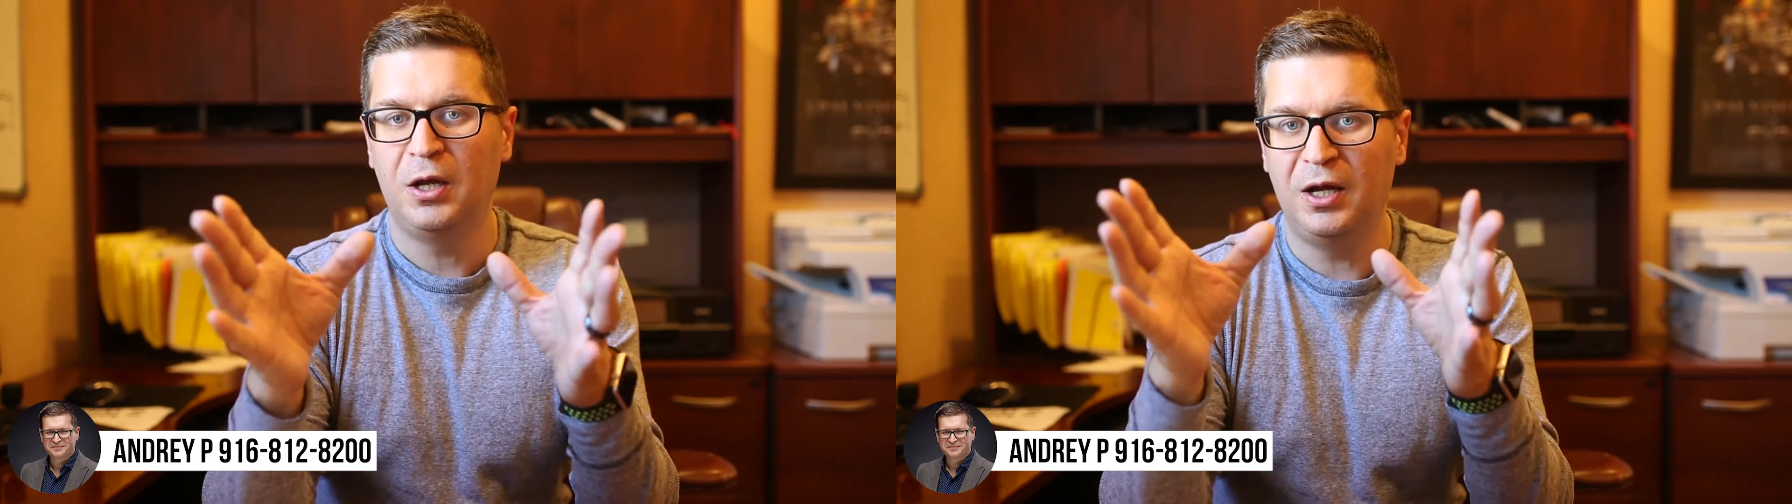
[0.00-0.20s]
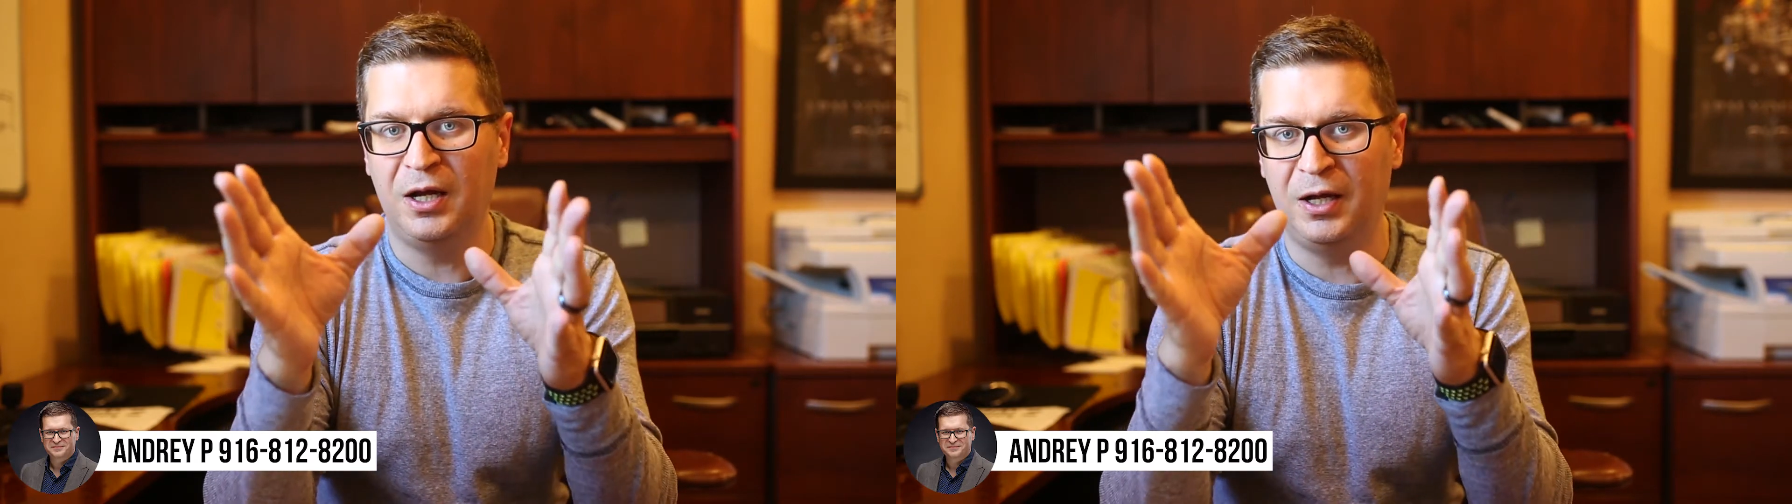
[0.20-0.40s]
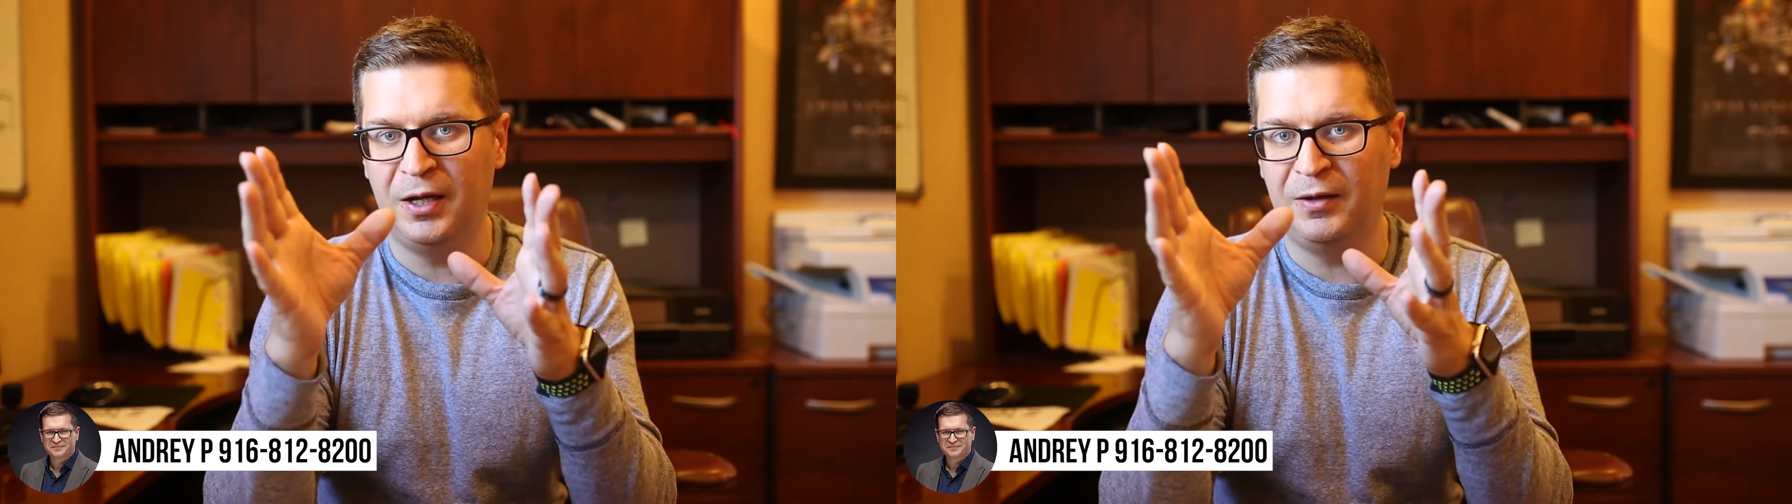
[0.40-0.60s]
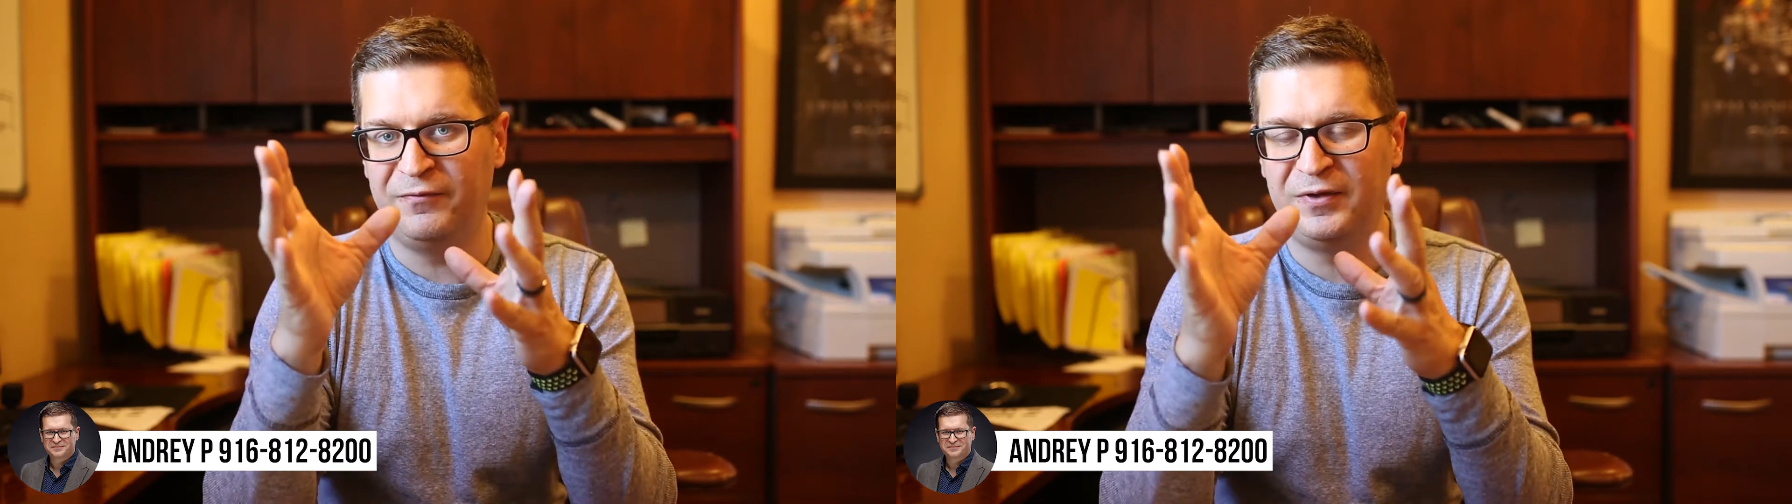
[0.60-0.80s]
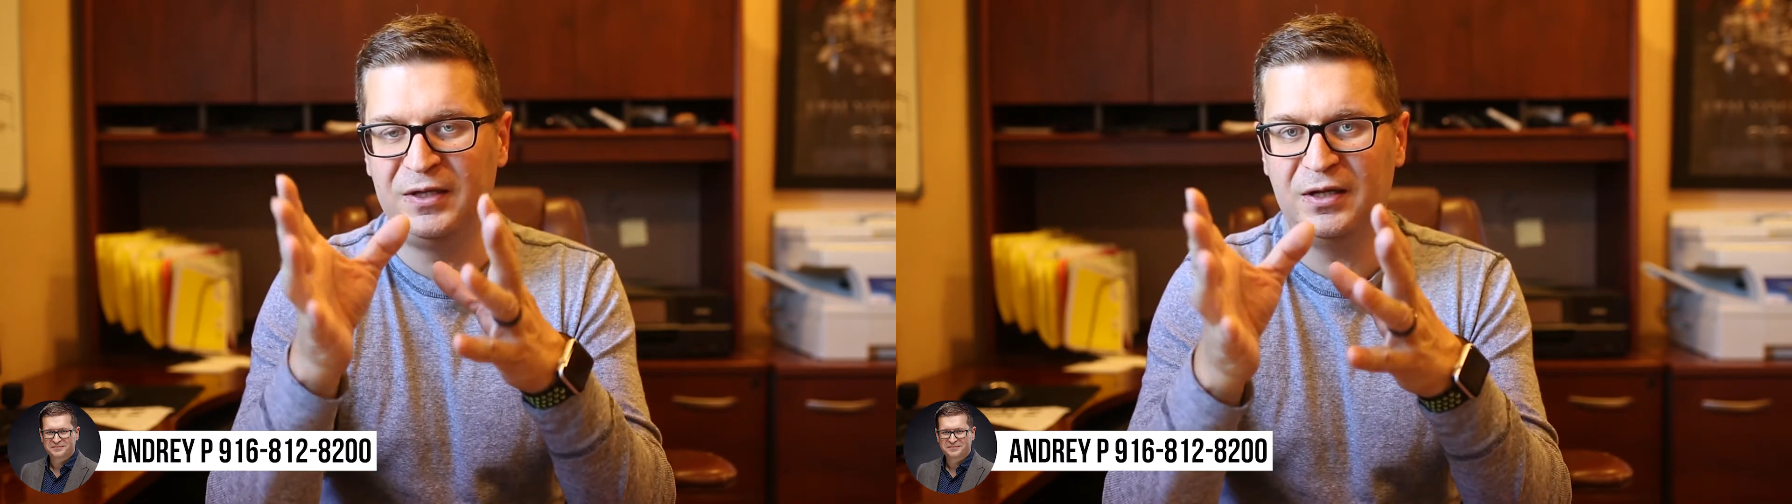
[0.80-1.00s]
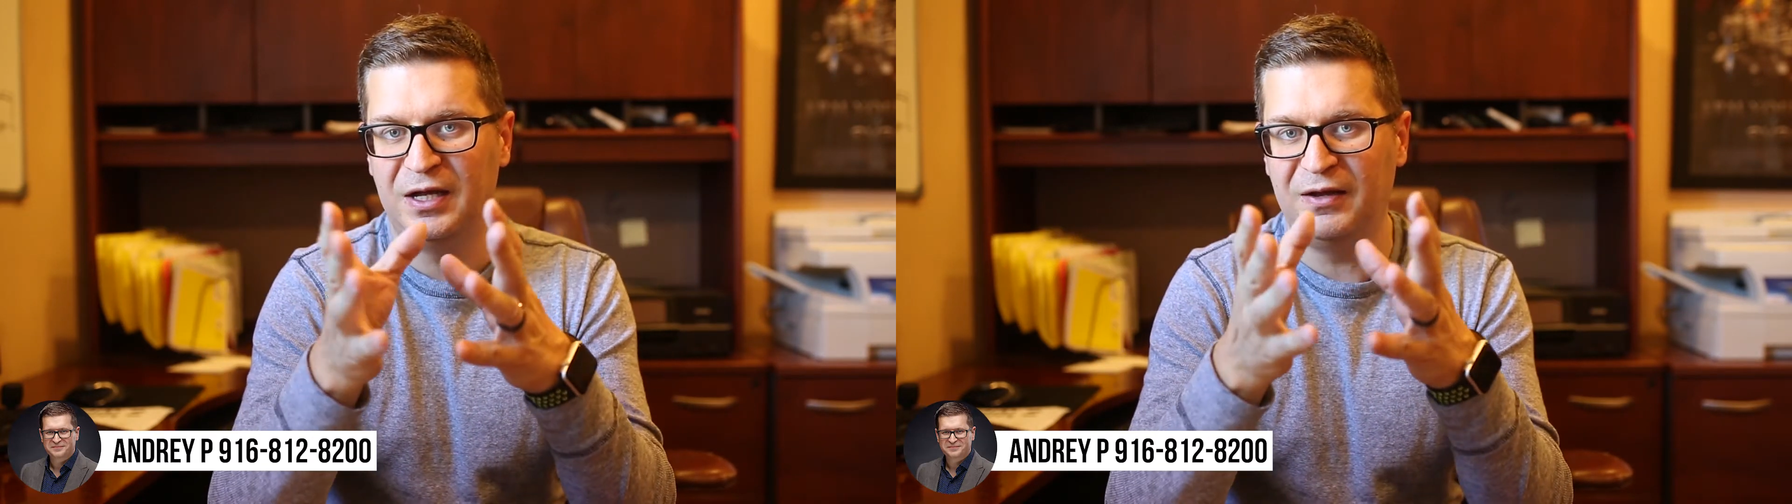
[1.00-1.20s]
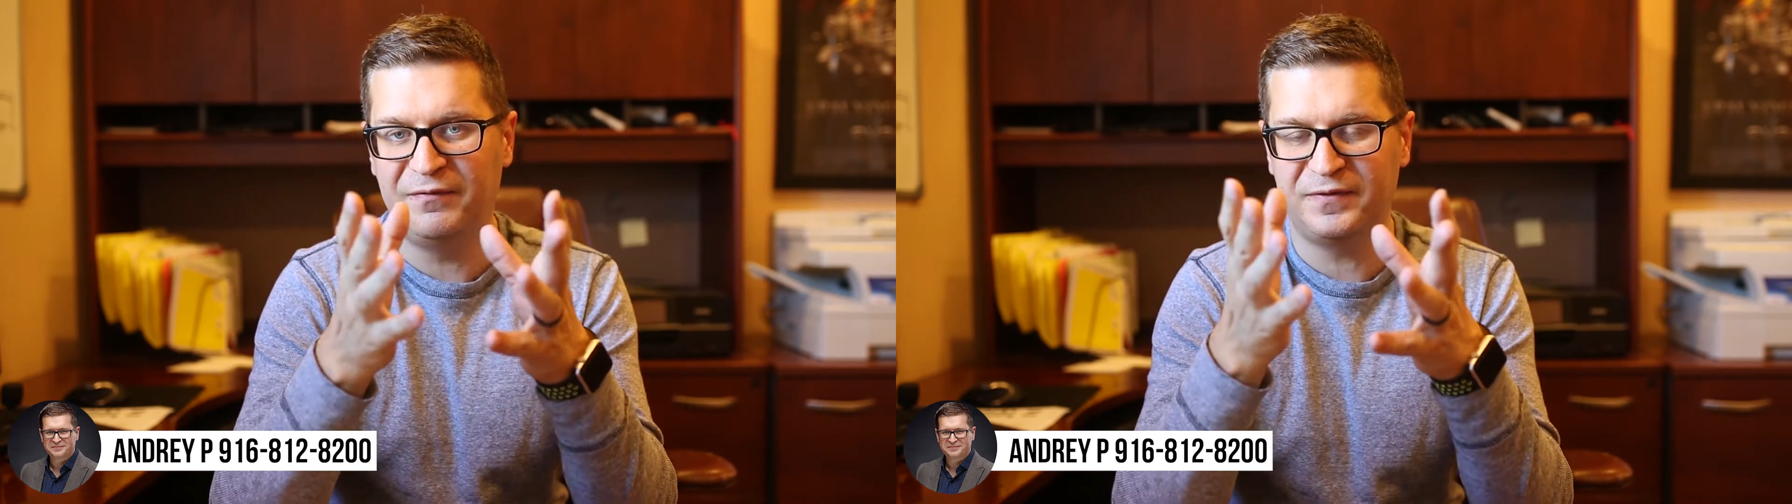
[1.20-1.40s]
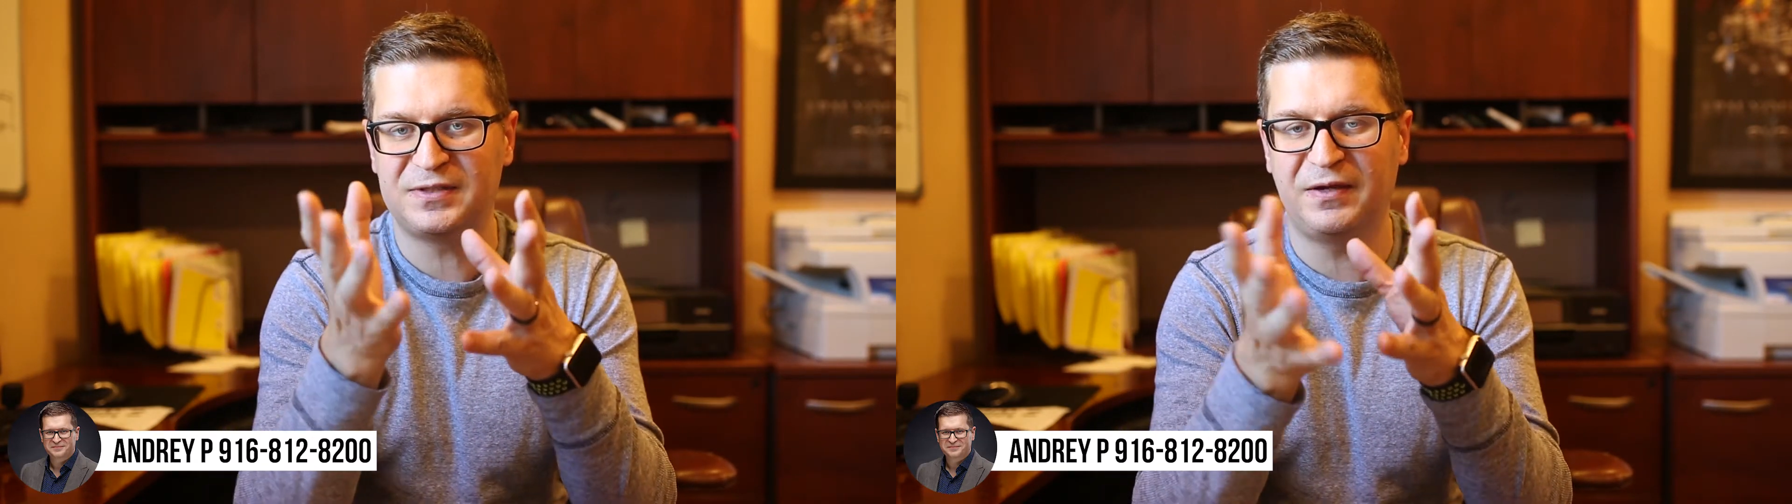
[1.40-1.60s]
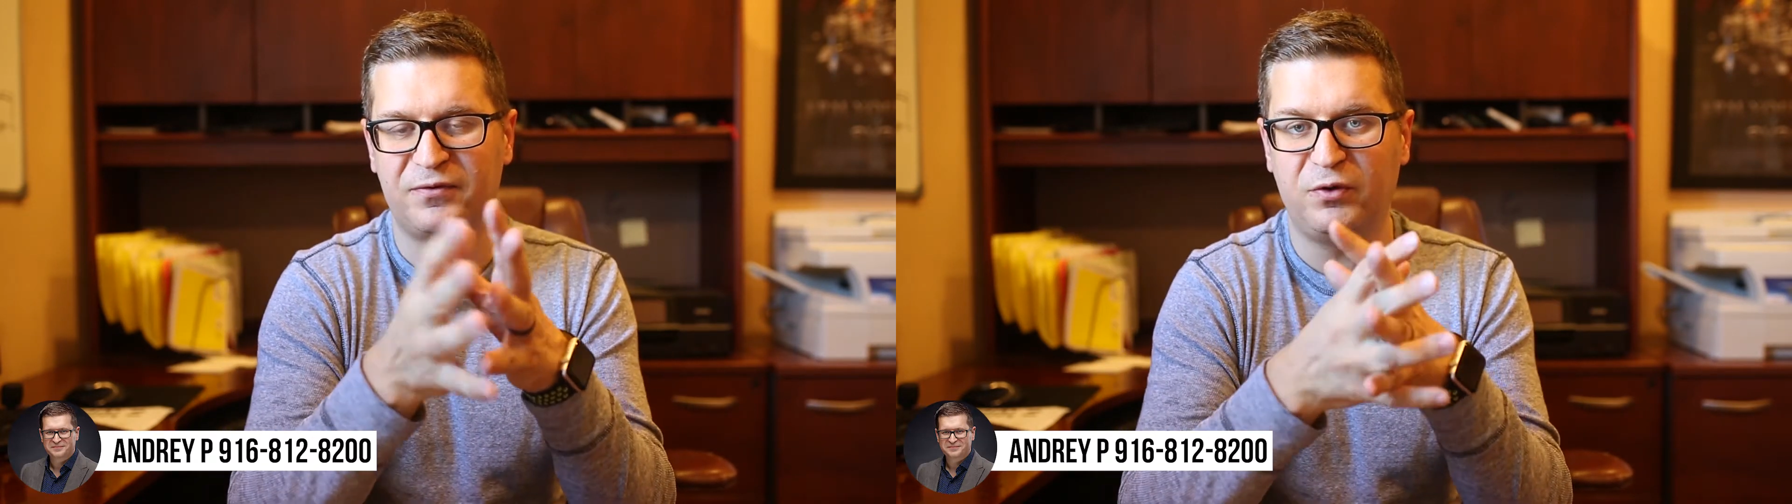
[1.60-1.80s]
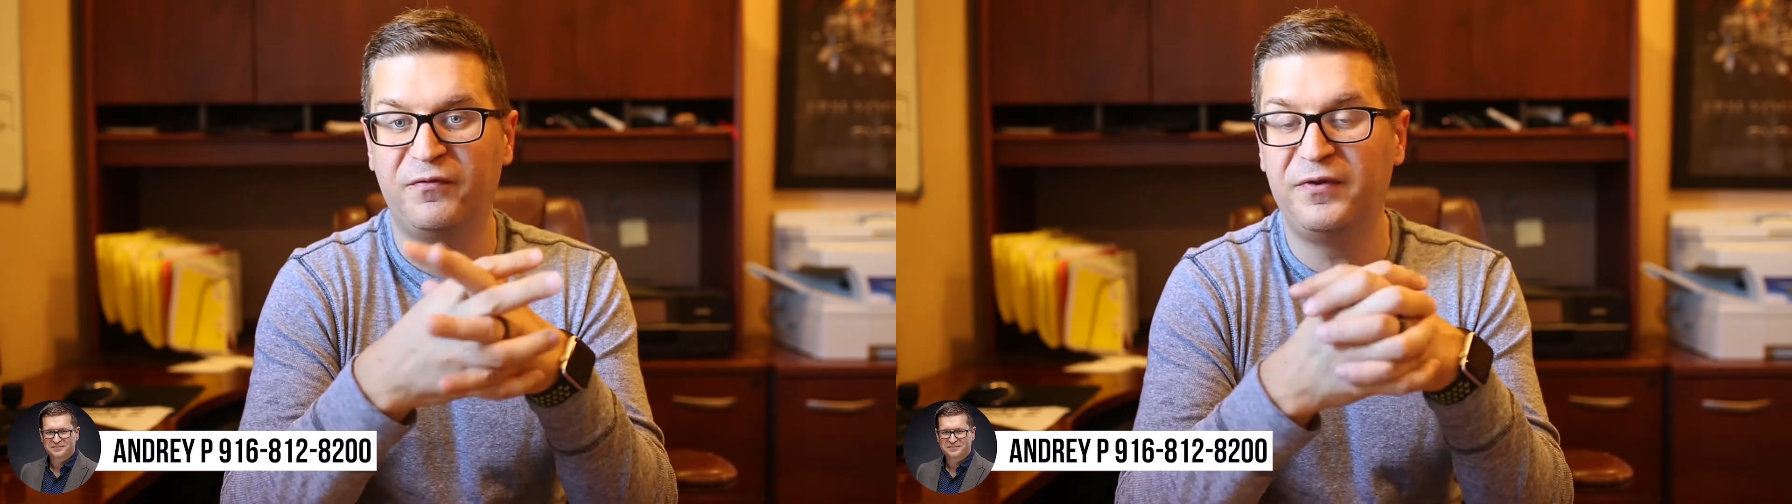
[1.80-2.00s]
uh, we have several